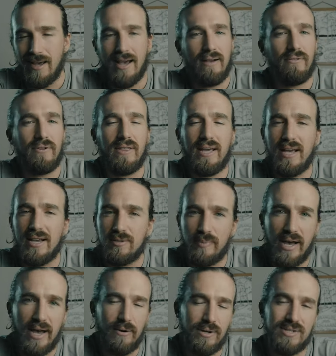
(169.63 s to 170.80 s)
everything has
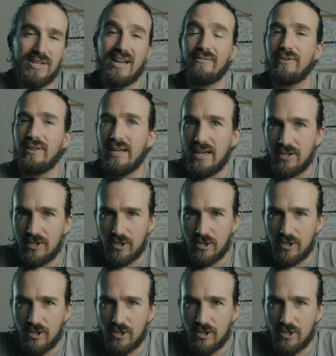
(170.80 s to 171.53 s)
batteries, everything has